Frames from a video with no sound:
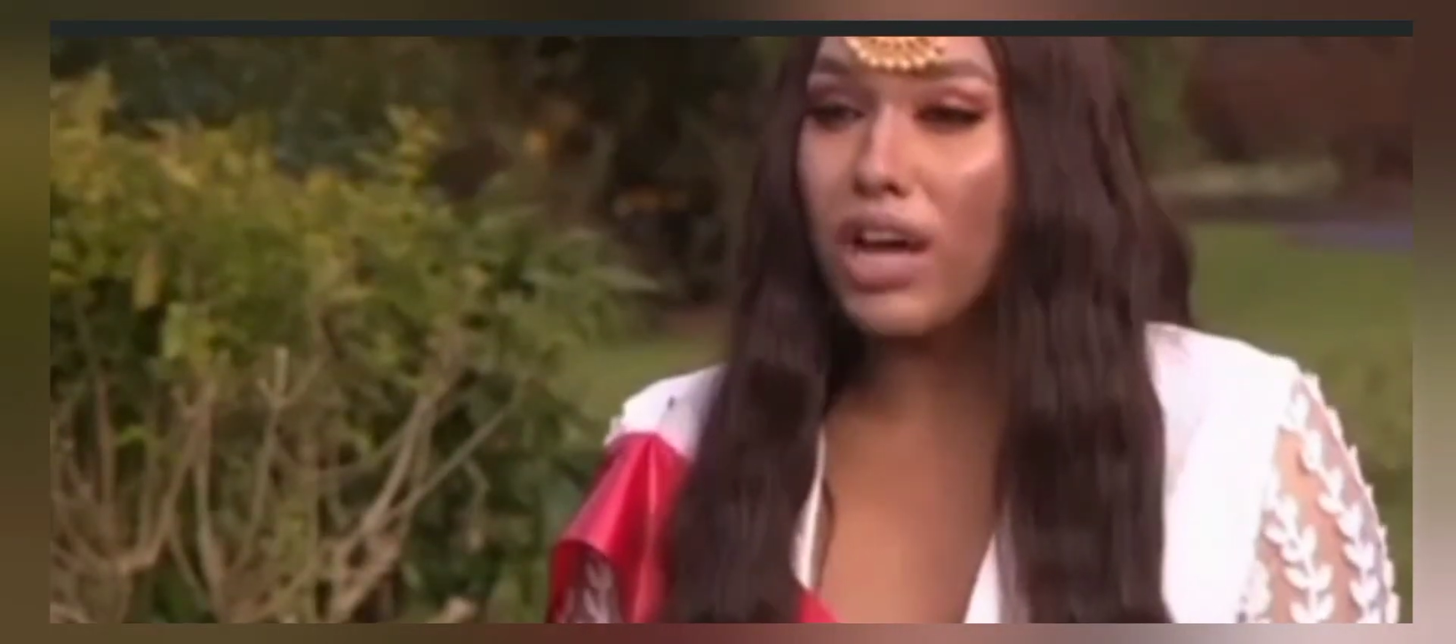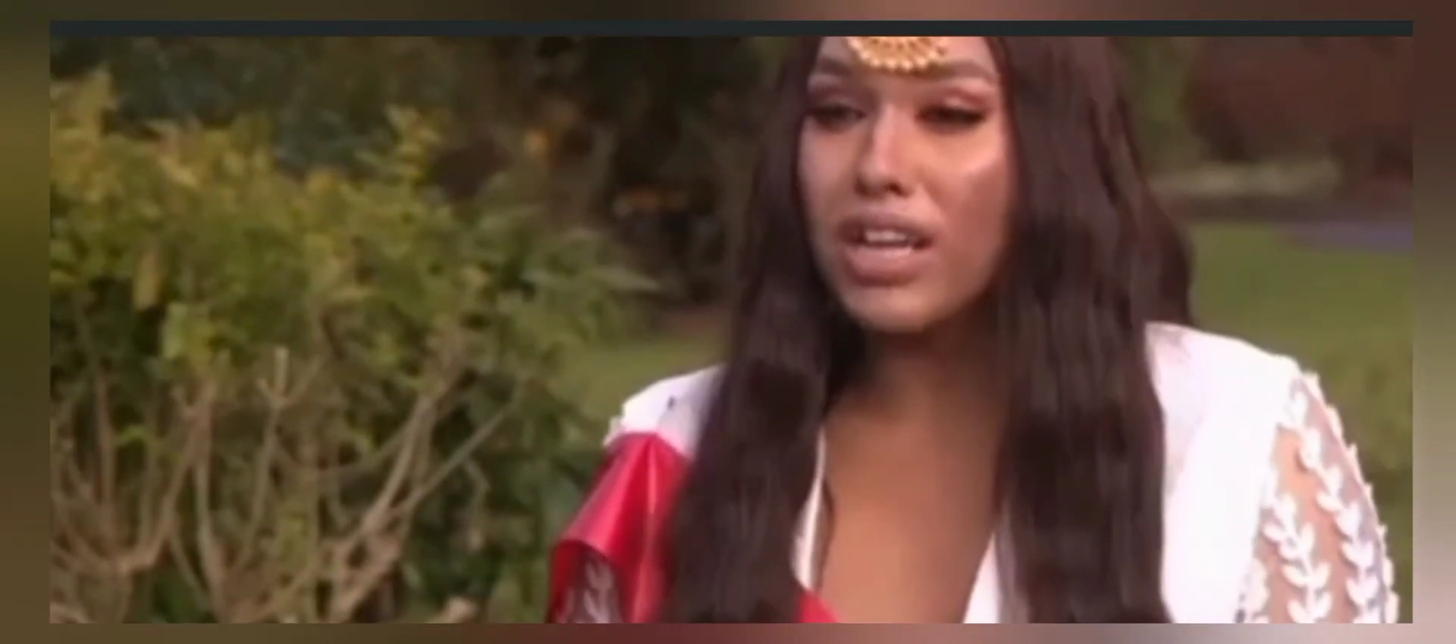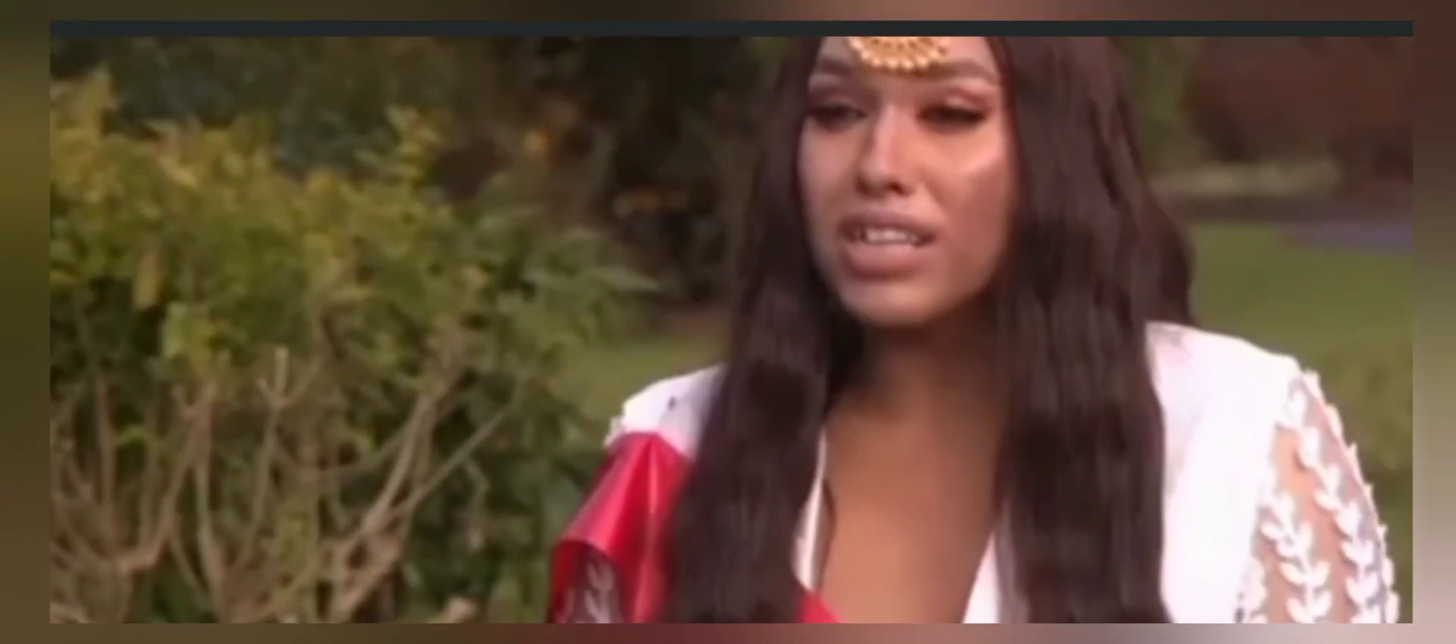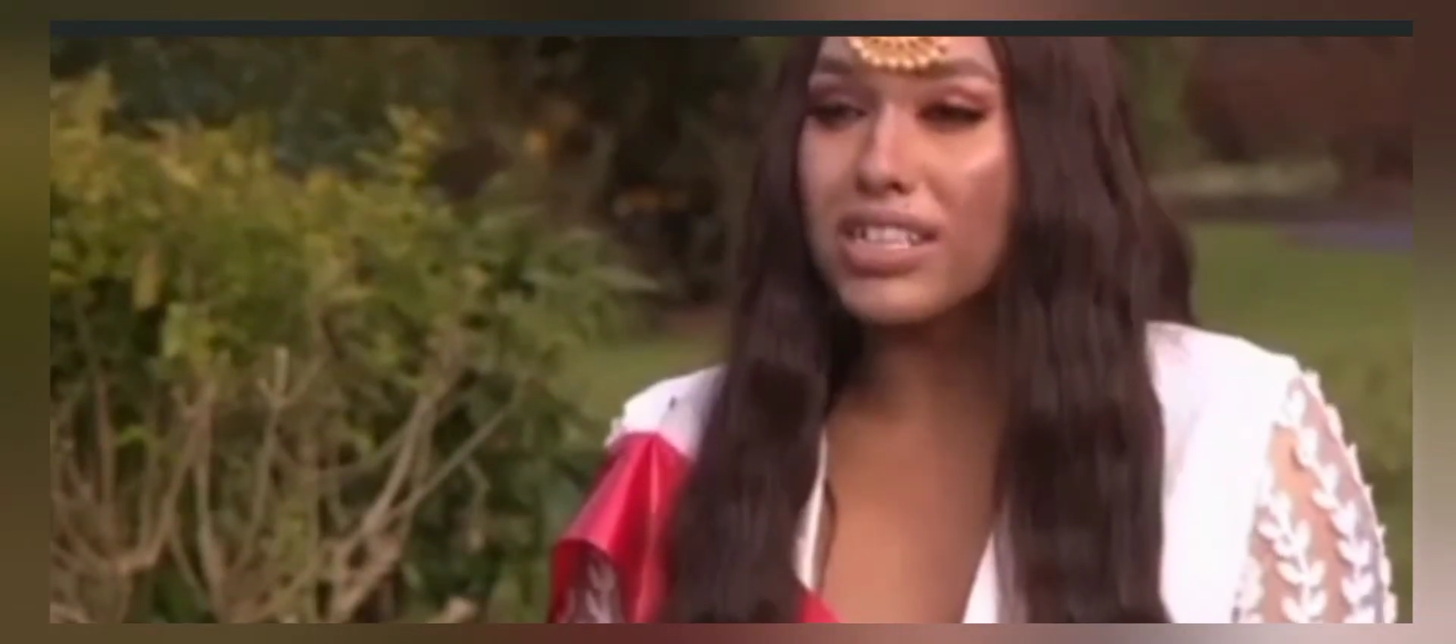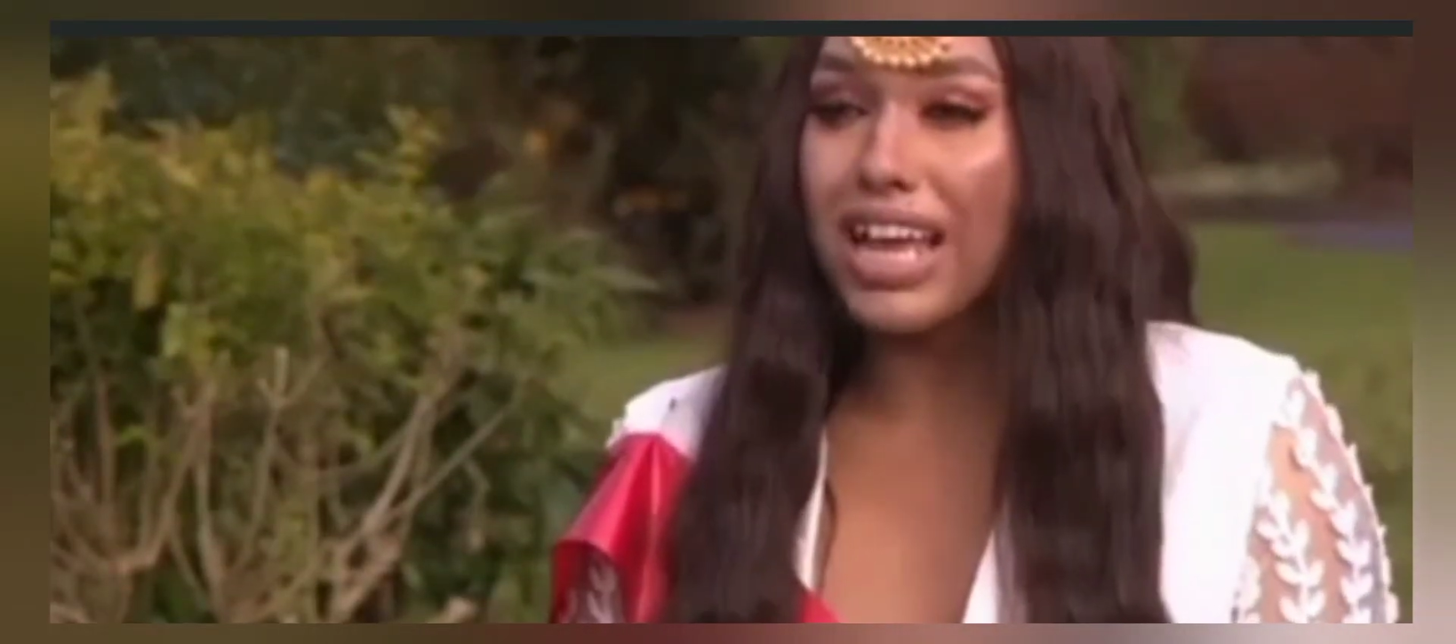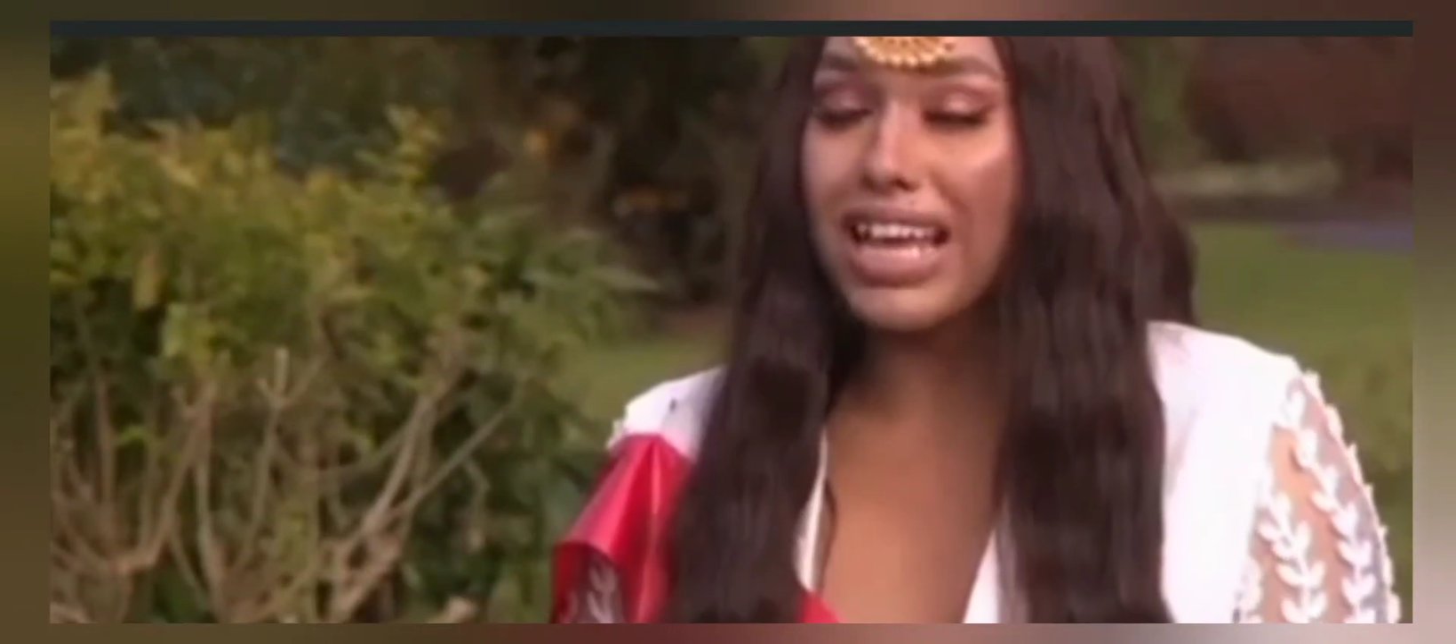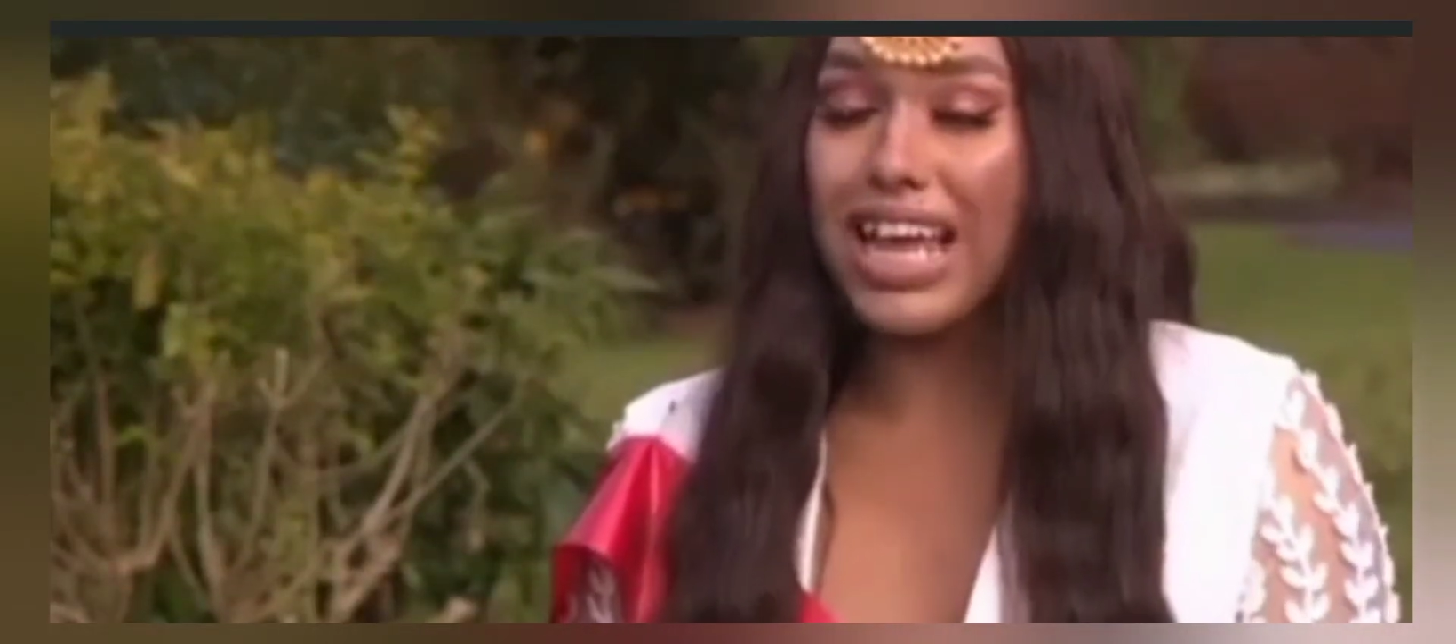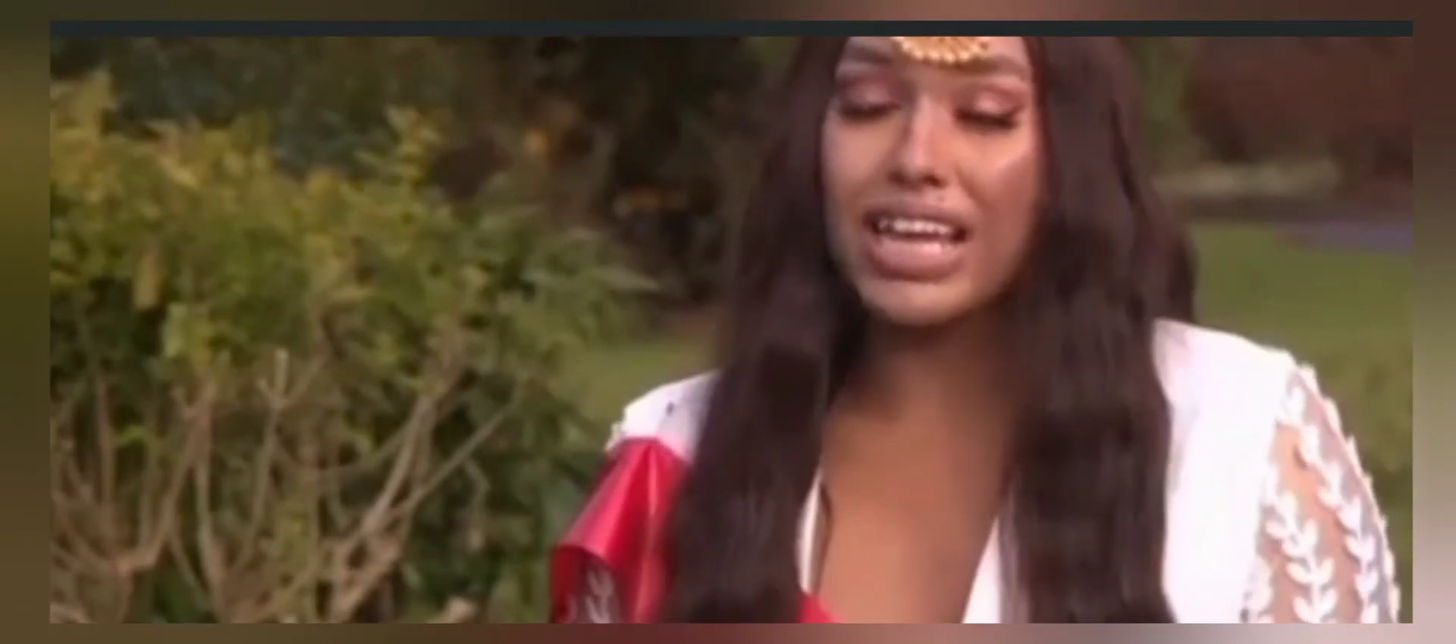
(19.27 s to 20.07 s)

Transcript: And again,